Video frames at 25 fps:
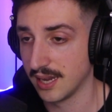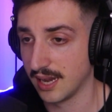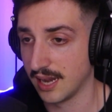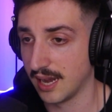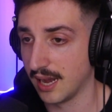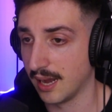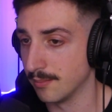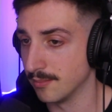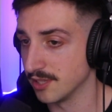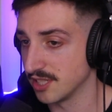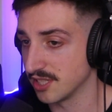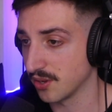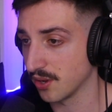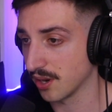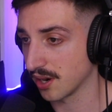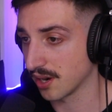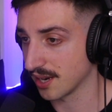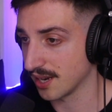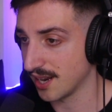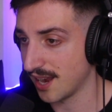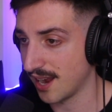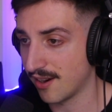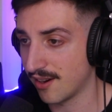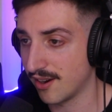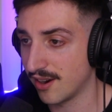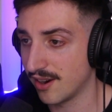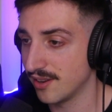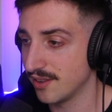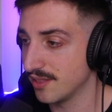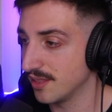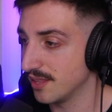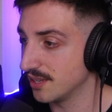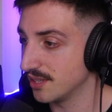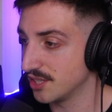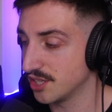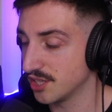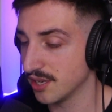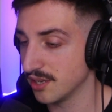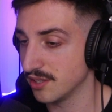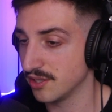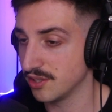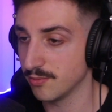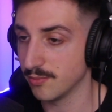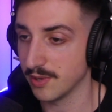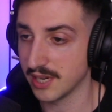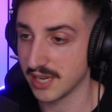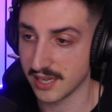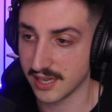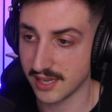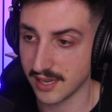It's got an arrow that shows you
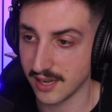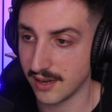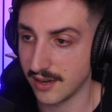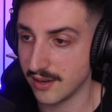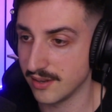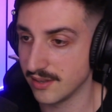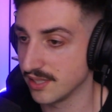where to go.